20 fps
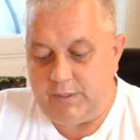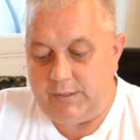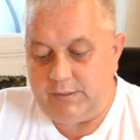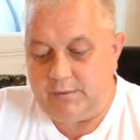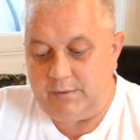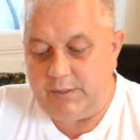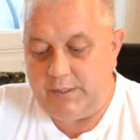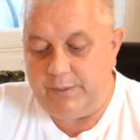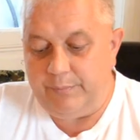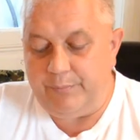
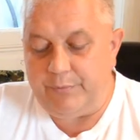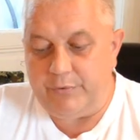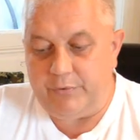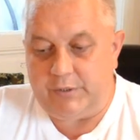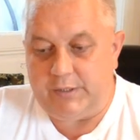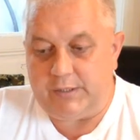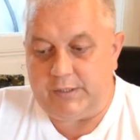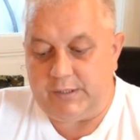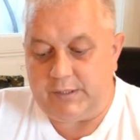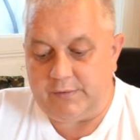
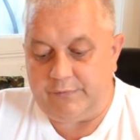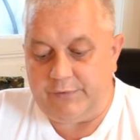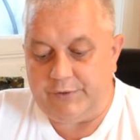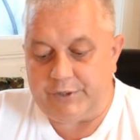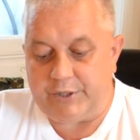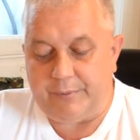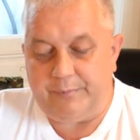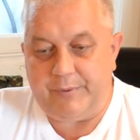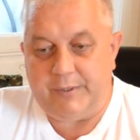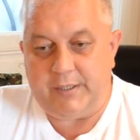impurities which
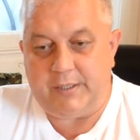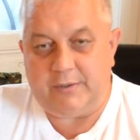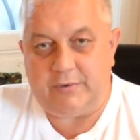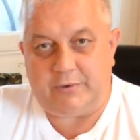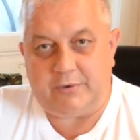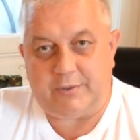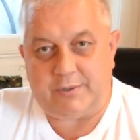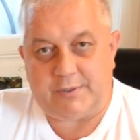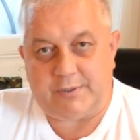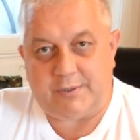appeared on the
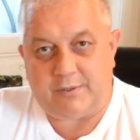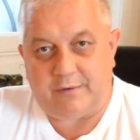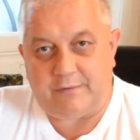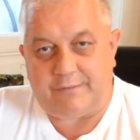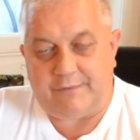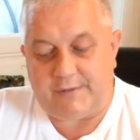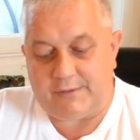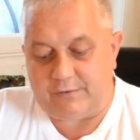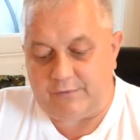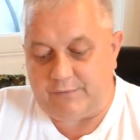surface
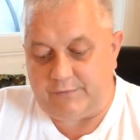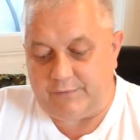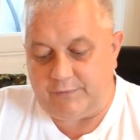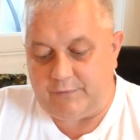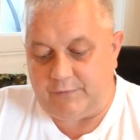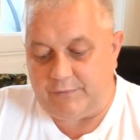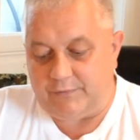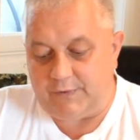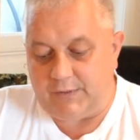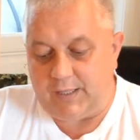of, of the
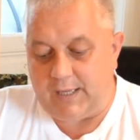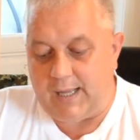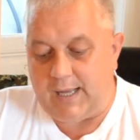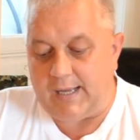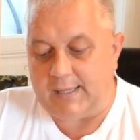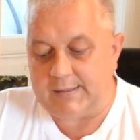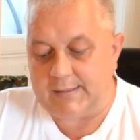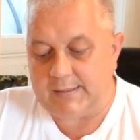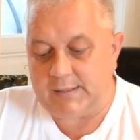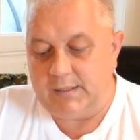
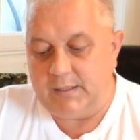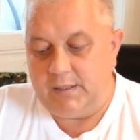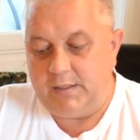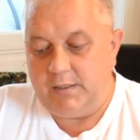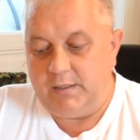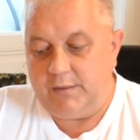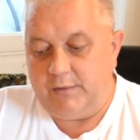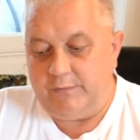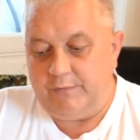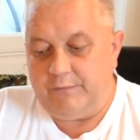glass,
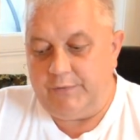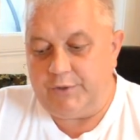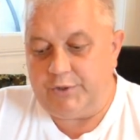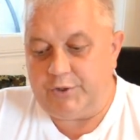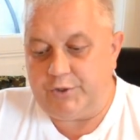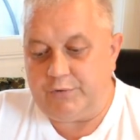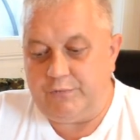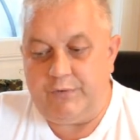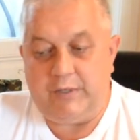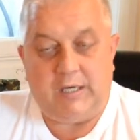which
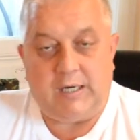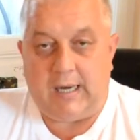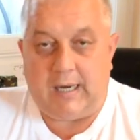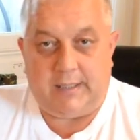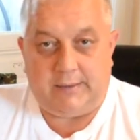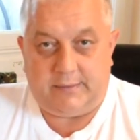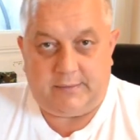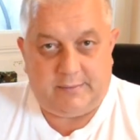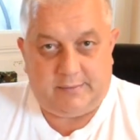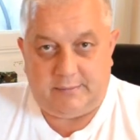we can't,
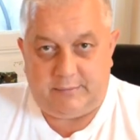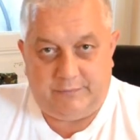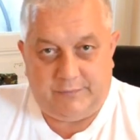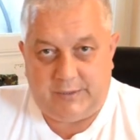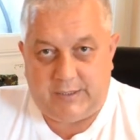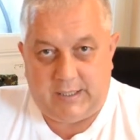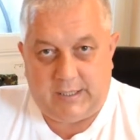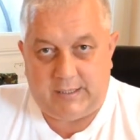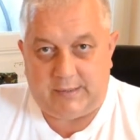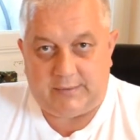we
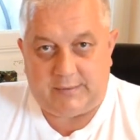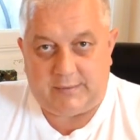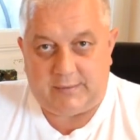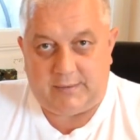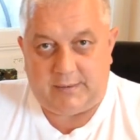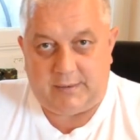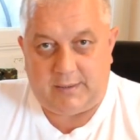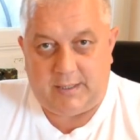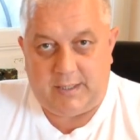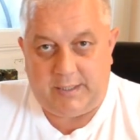can't uh,
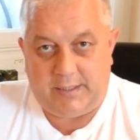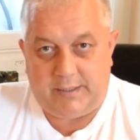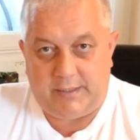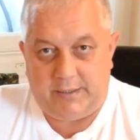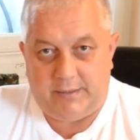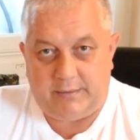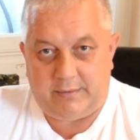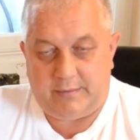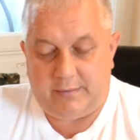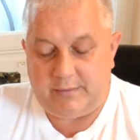clean it,
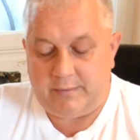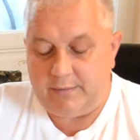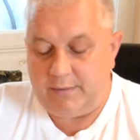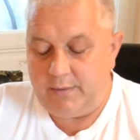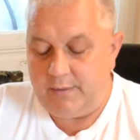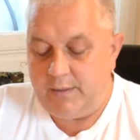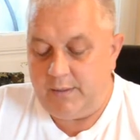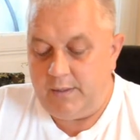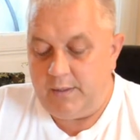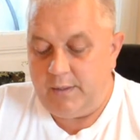
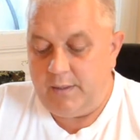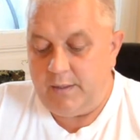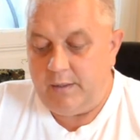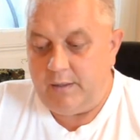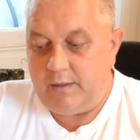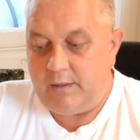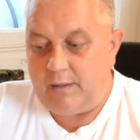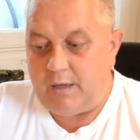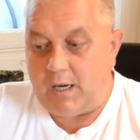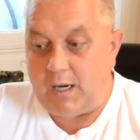
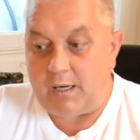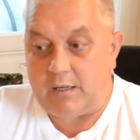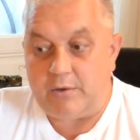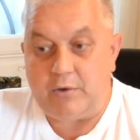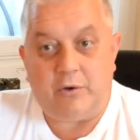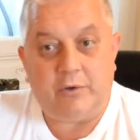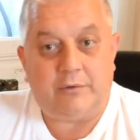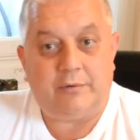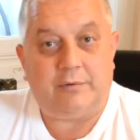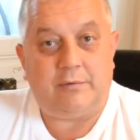are
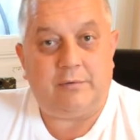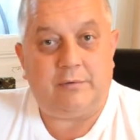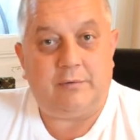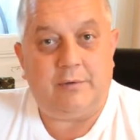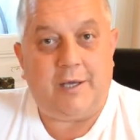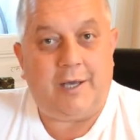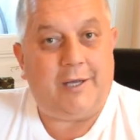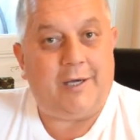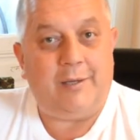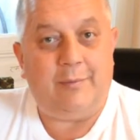not
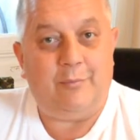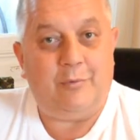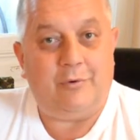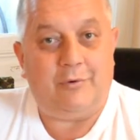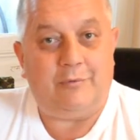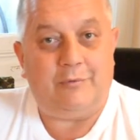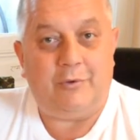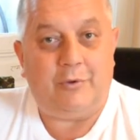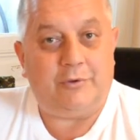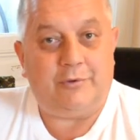anymore,
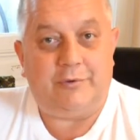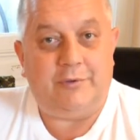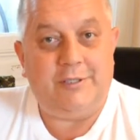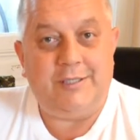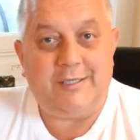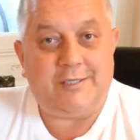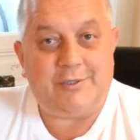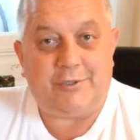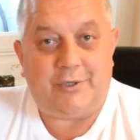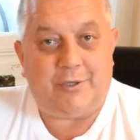not
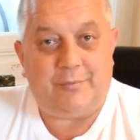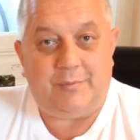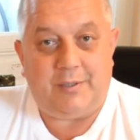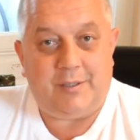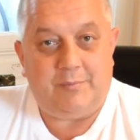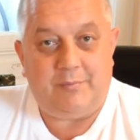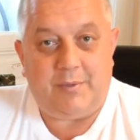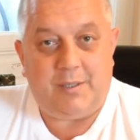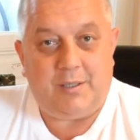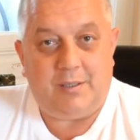disturbing
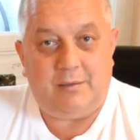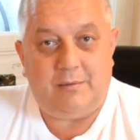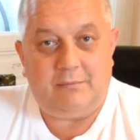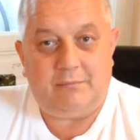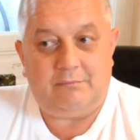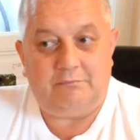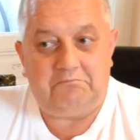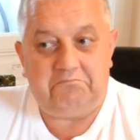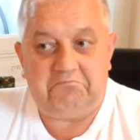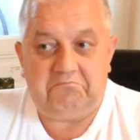me
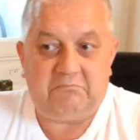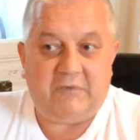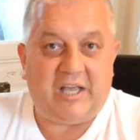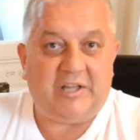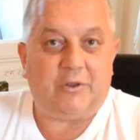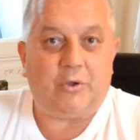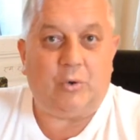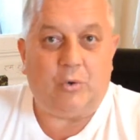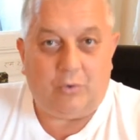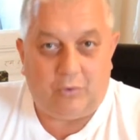at
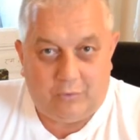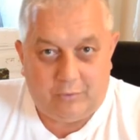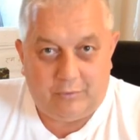all.